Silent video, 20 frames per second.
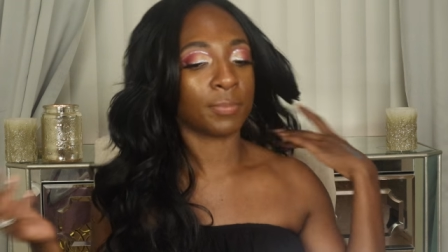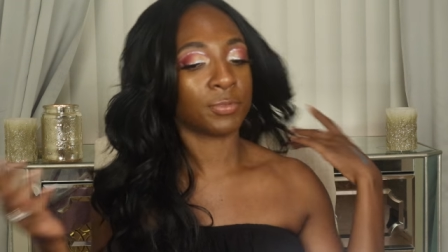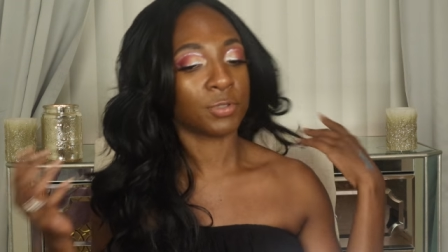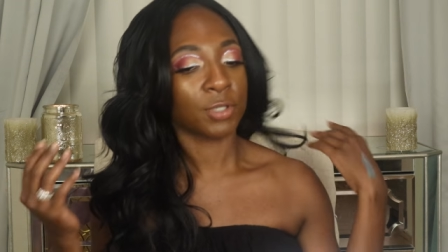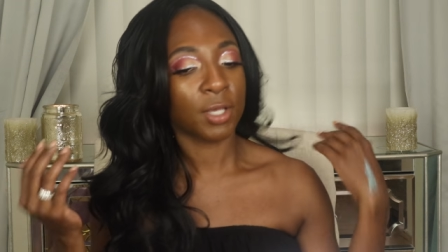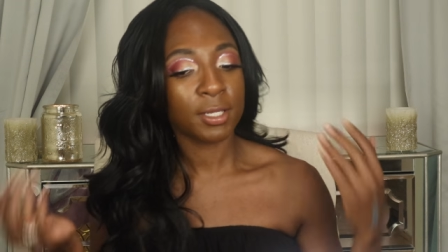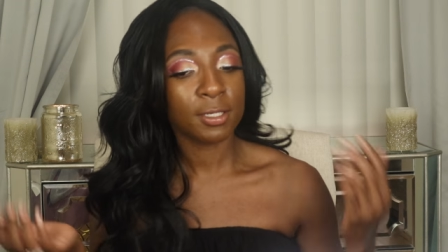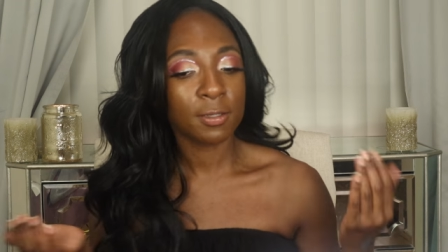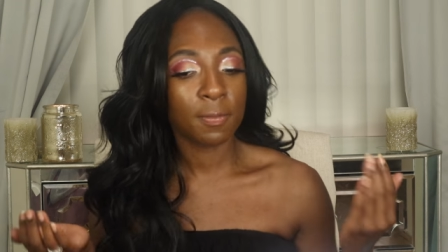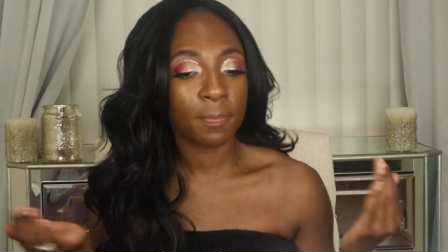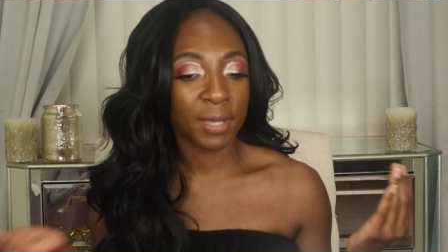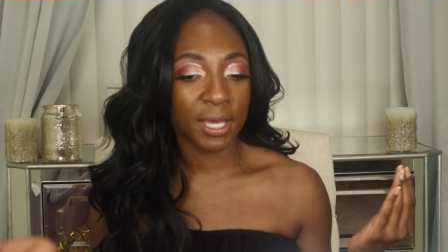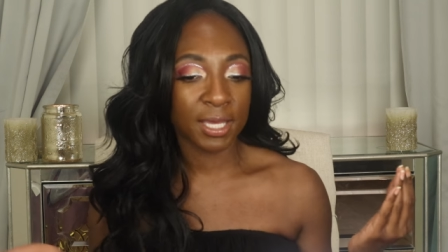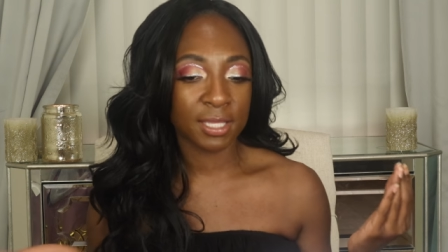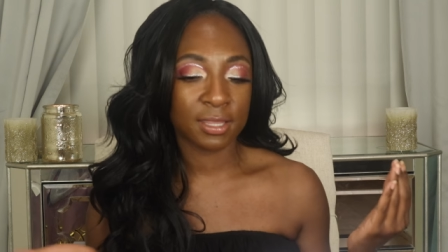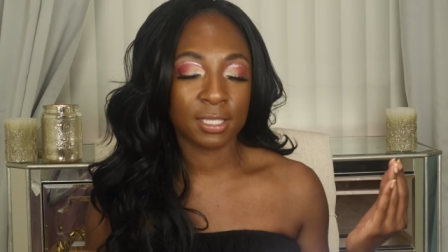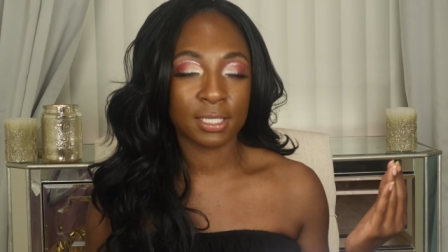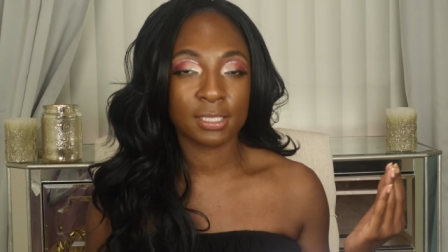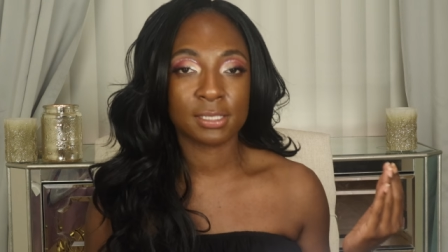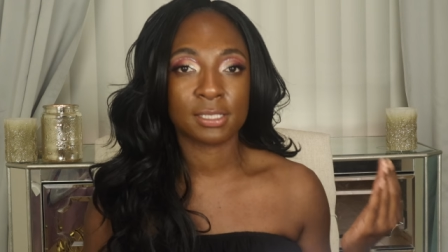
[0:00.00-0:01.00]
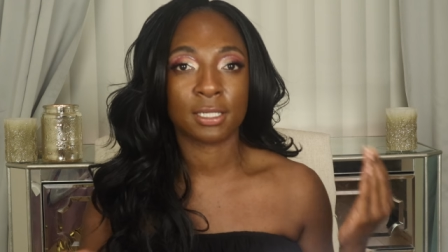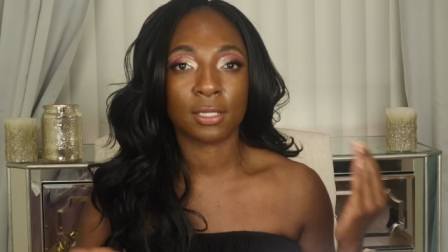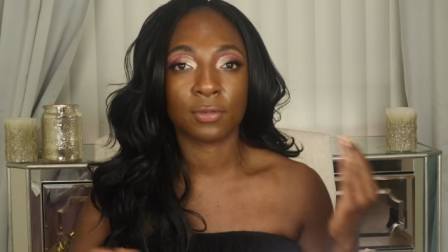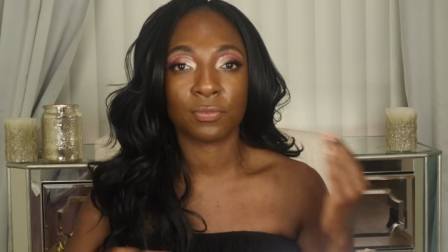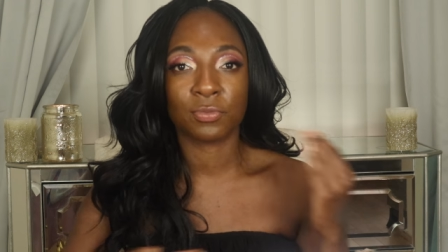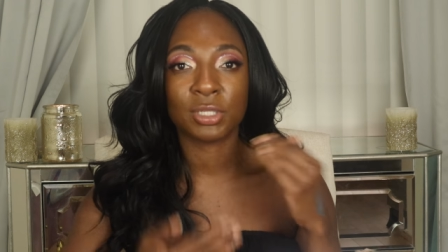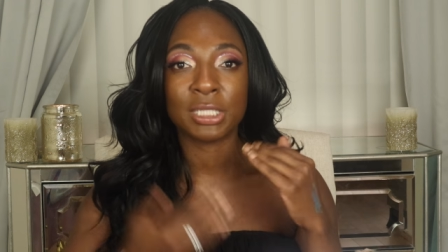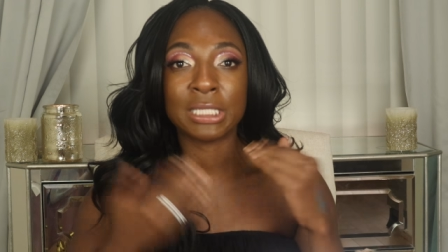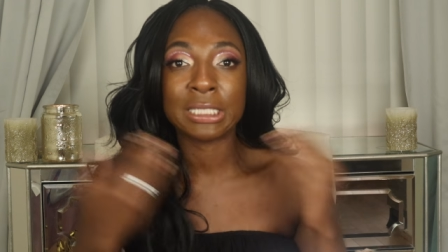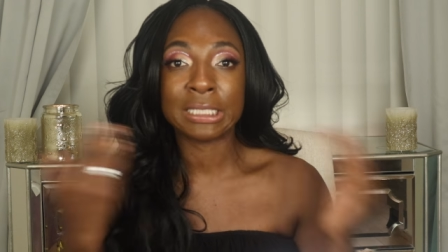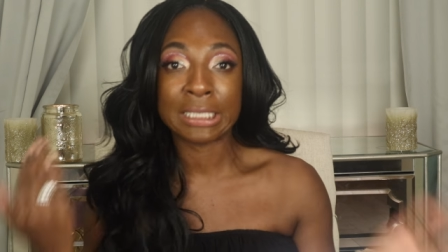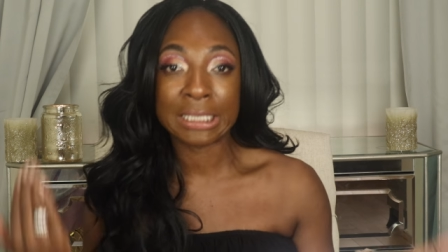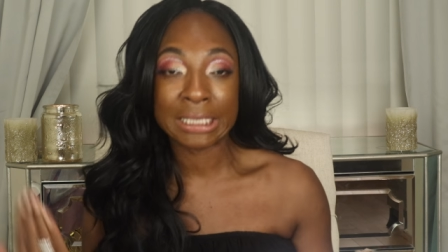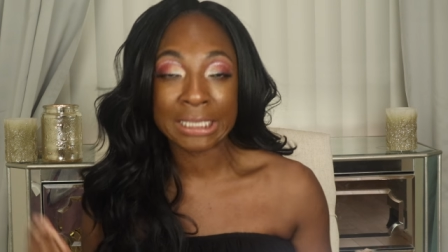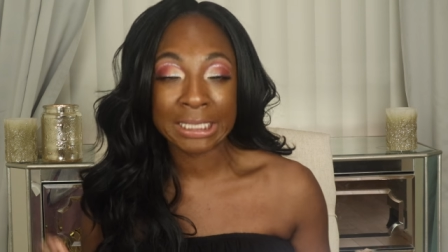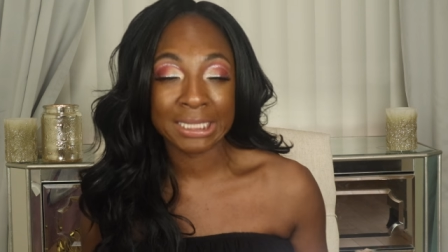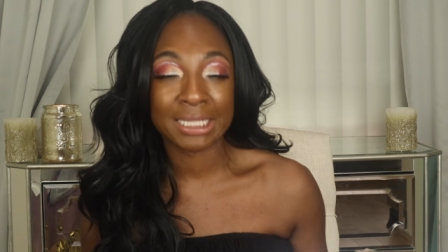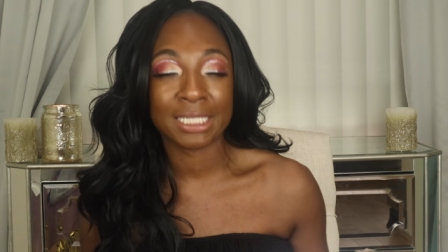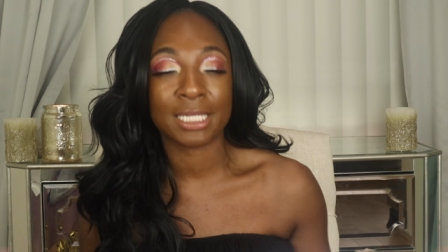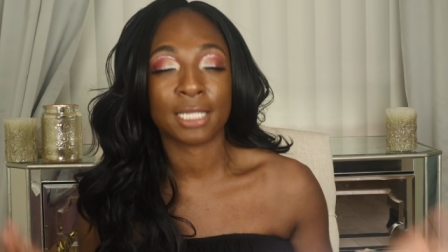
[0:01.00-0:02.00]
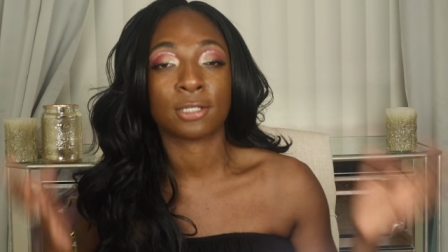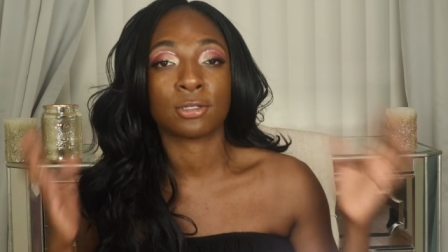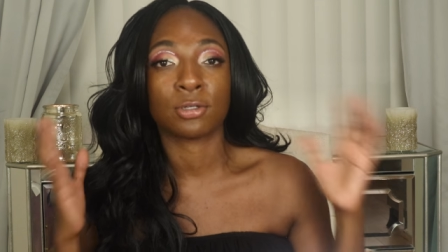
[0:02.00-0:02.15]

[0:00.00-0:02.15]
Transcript: I'm trying to buy things that I really need that I